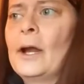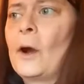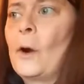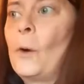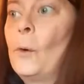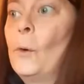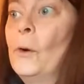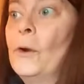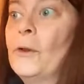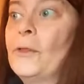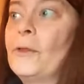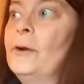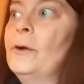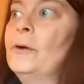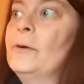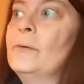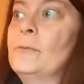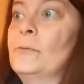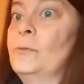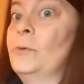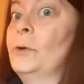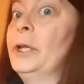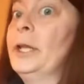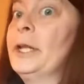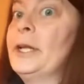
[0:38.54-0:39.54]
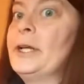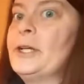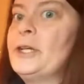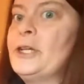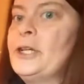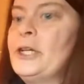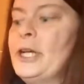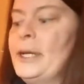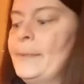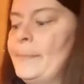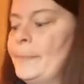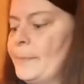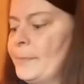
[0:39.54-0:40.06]
or they're really
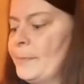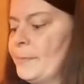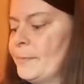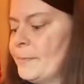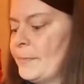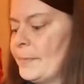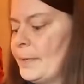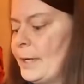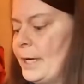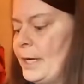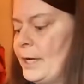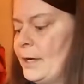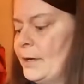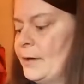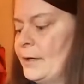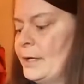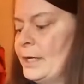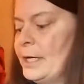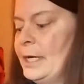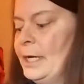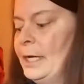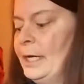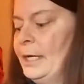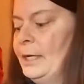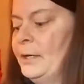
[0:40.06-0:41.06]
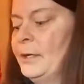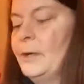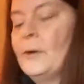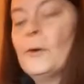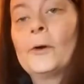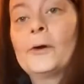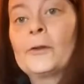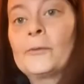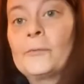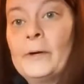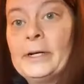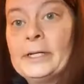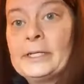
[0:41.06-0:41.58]
cheap here in
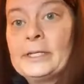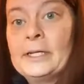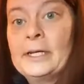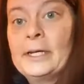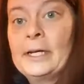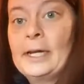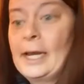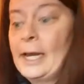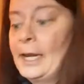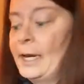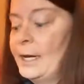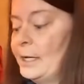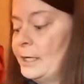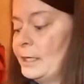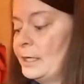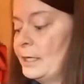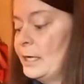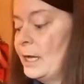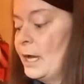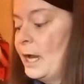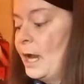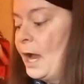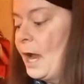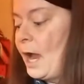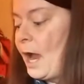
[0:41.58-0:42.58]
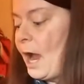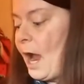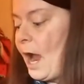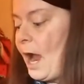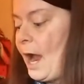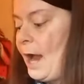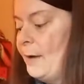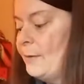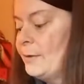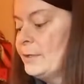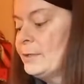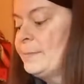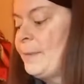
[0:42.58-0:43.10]
Northwest Indiana, I
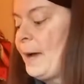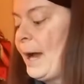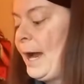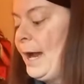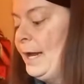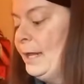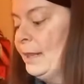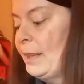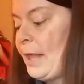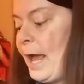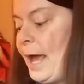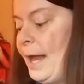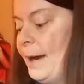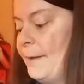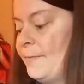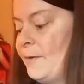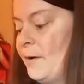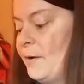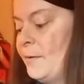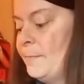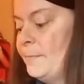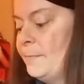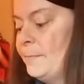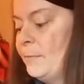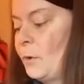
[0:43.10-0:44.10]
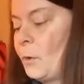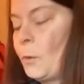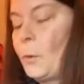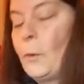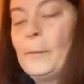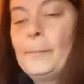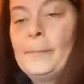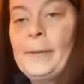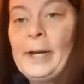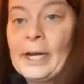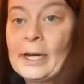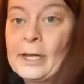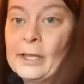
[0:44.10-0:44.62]
always buy a lot of them or
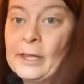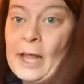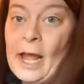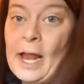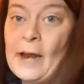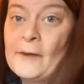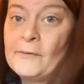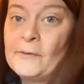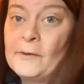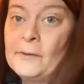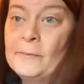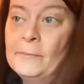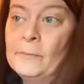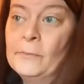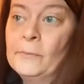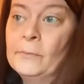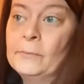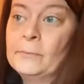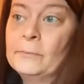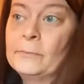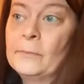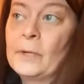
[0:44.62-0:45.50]
pick a lot of them,